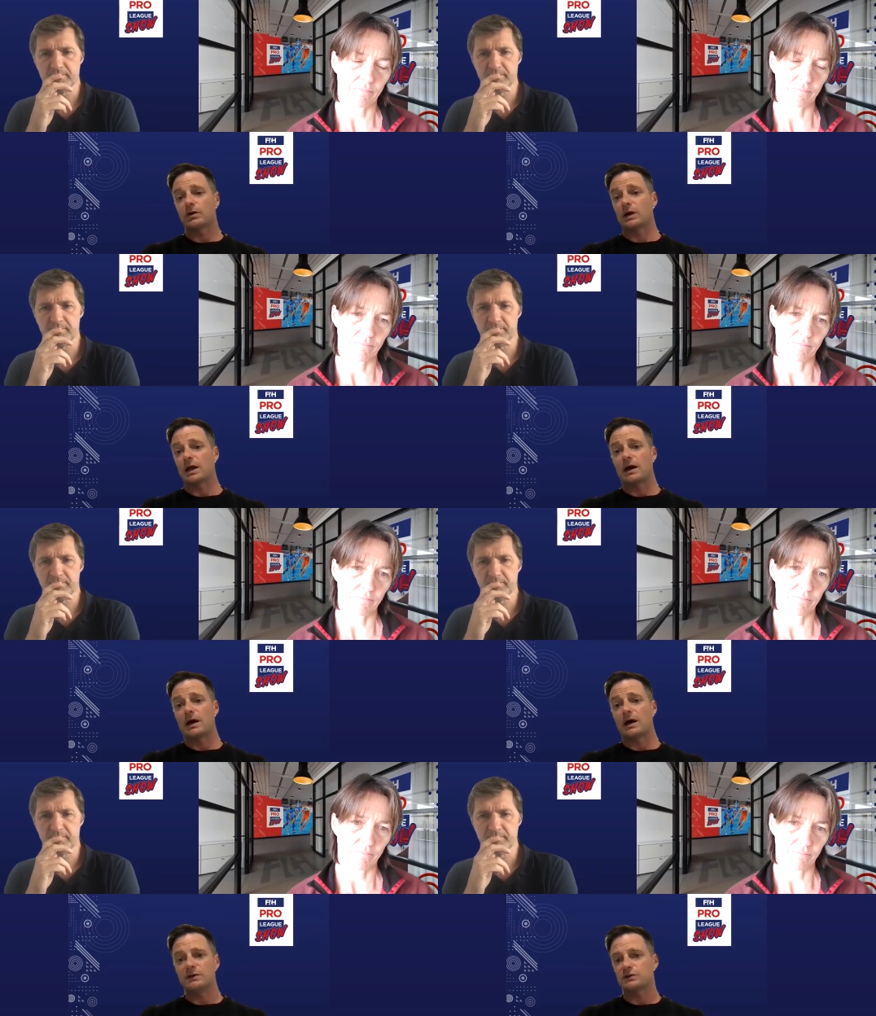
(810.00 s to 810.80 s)
Speaker 1: figuring
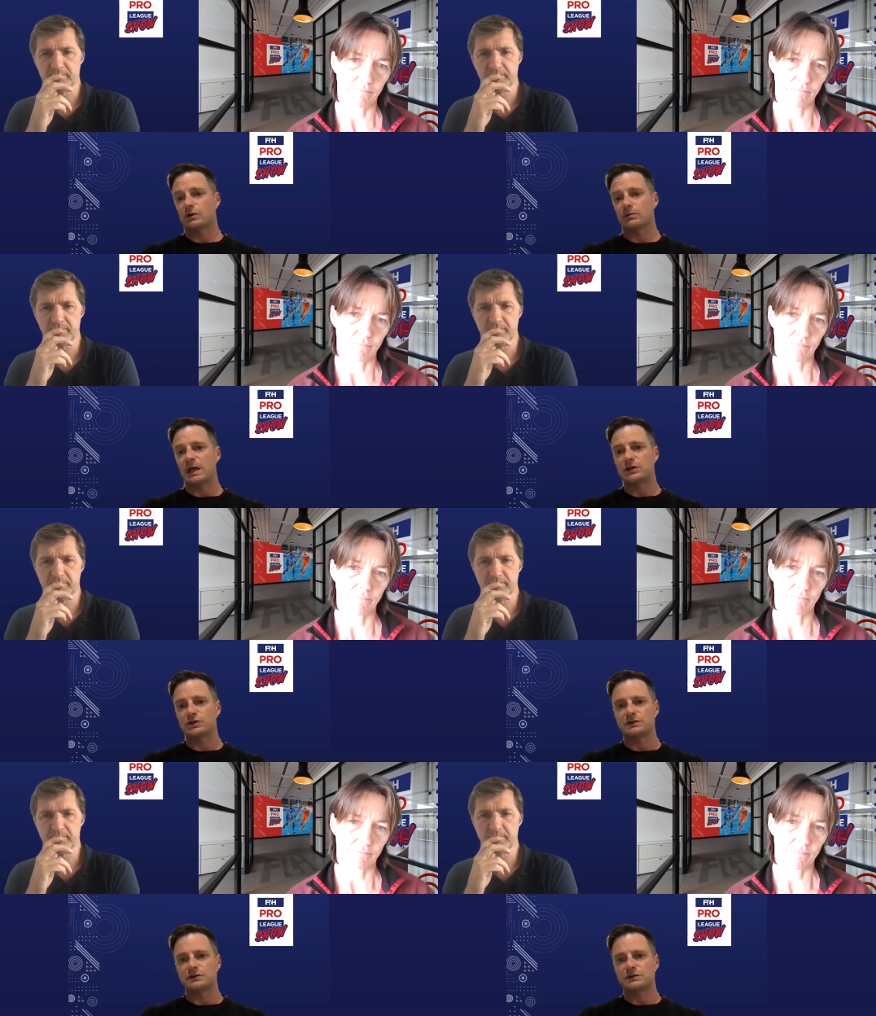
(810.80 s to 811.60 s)
out their best
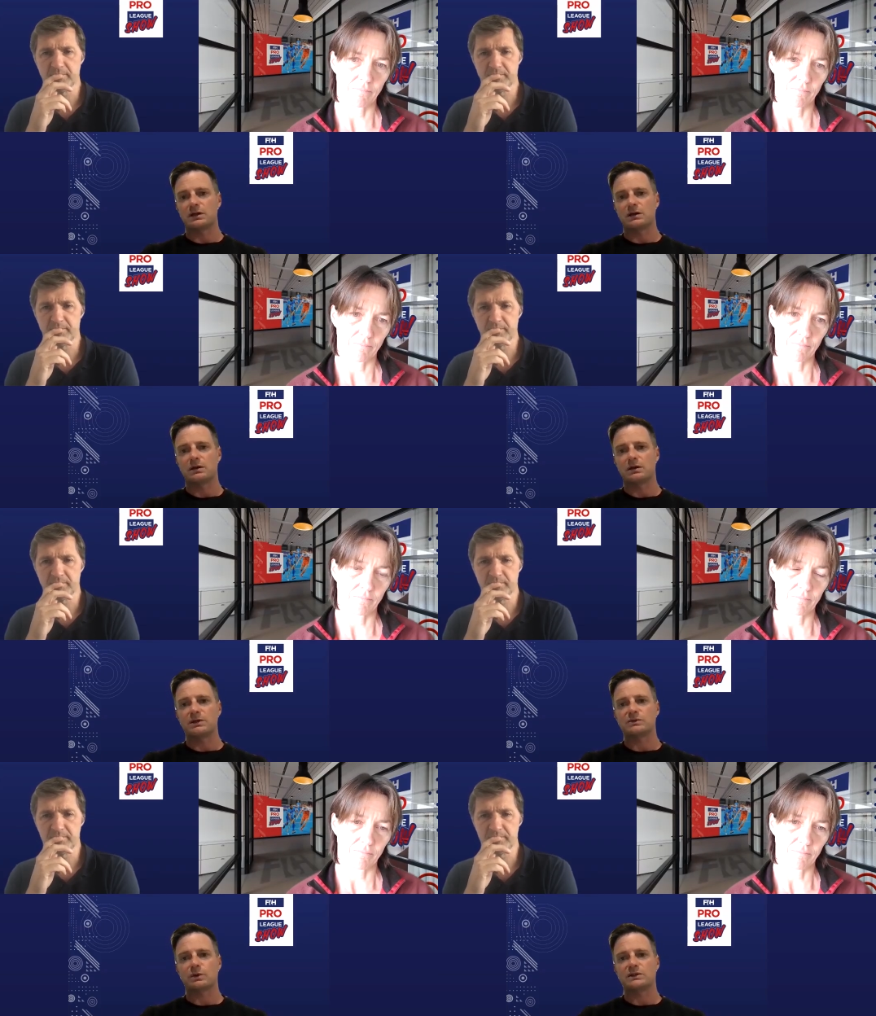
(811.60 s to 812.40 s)
combinations and their
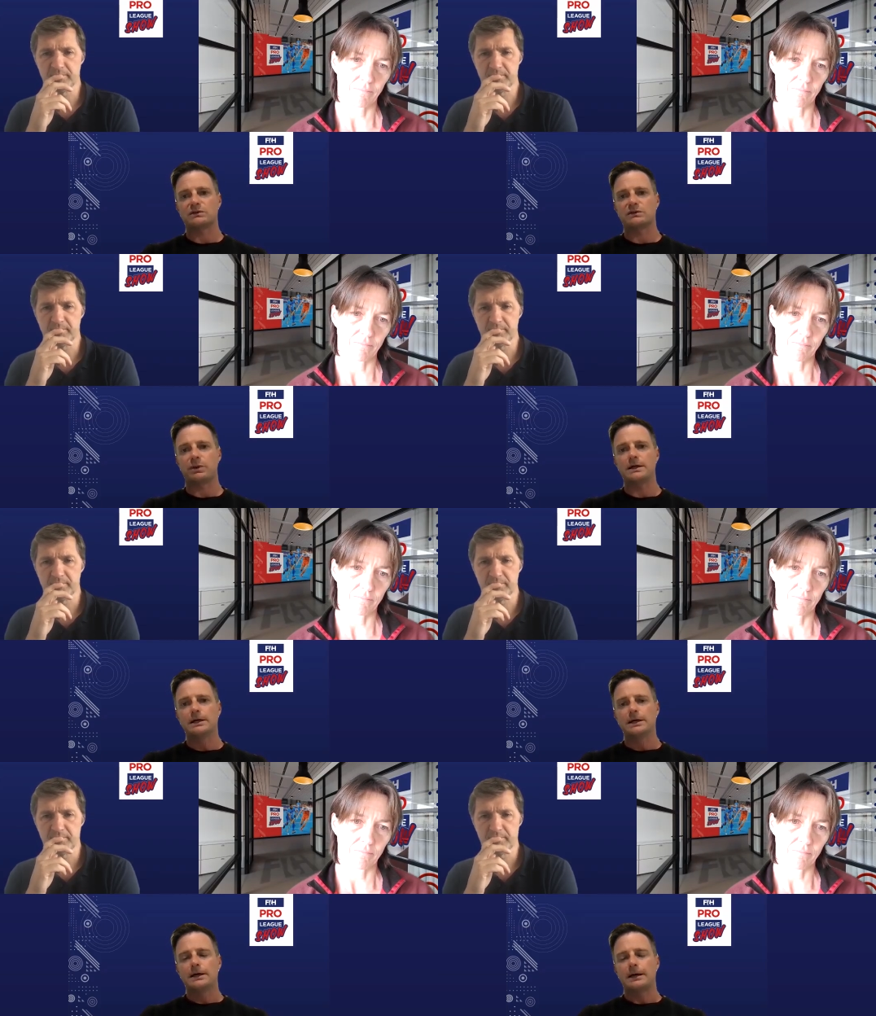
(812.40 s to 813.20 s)
best ways of play.